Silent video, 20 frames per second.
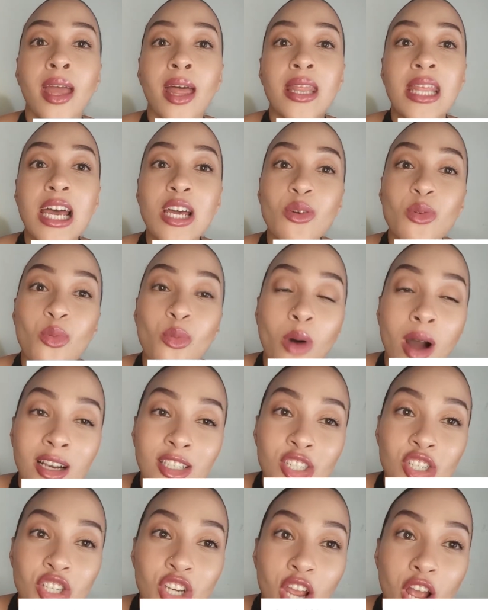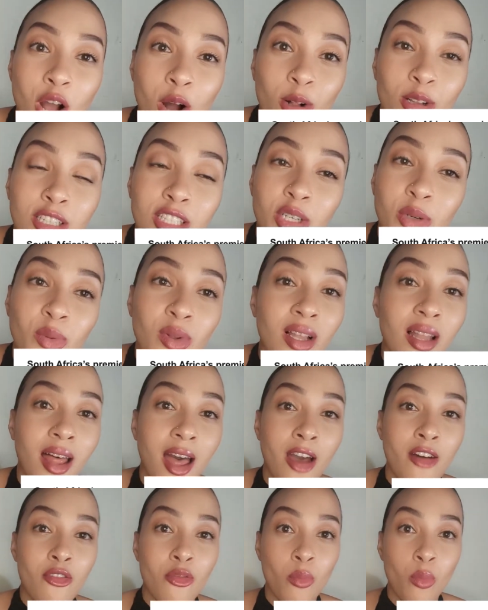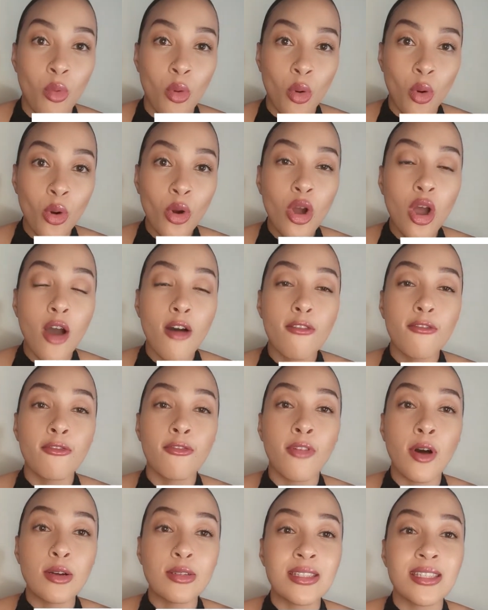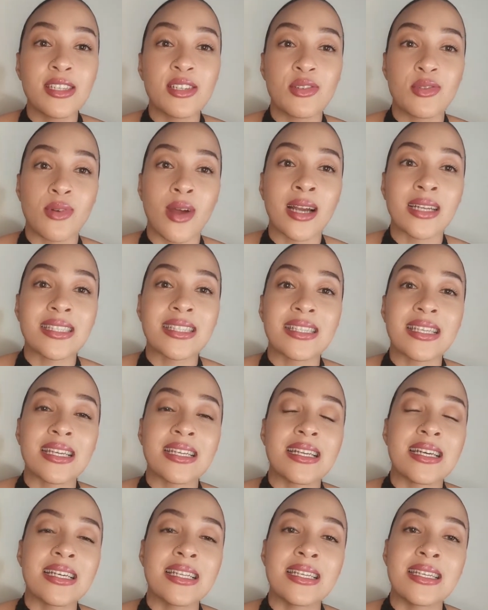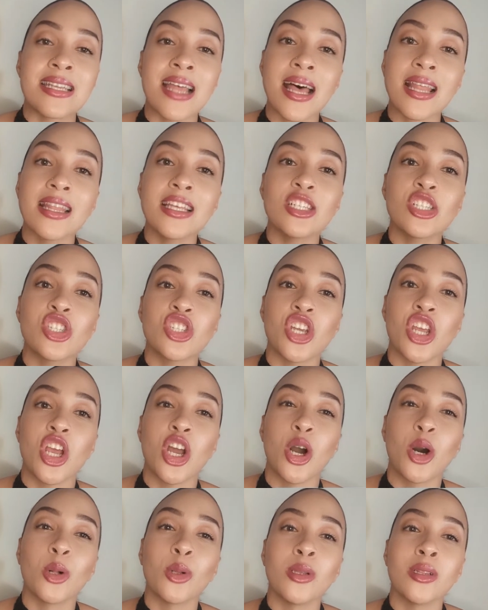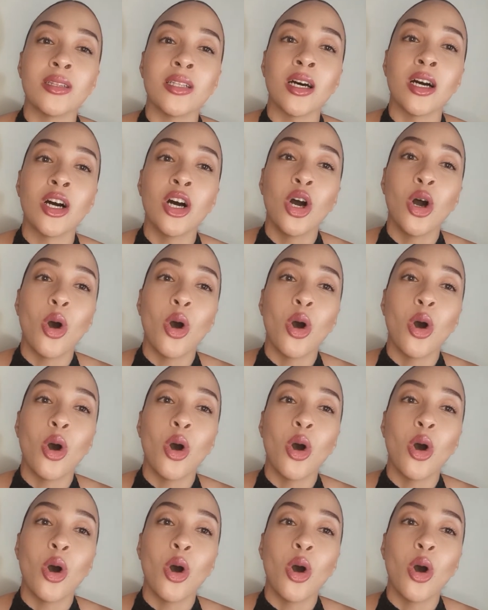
that one shareholder will have more voting rights than another shareholder,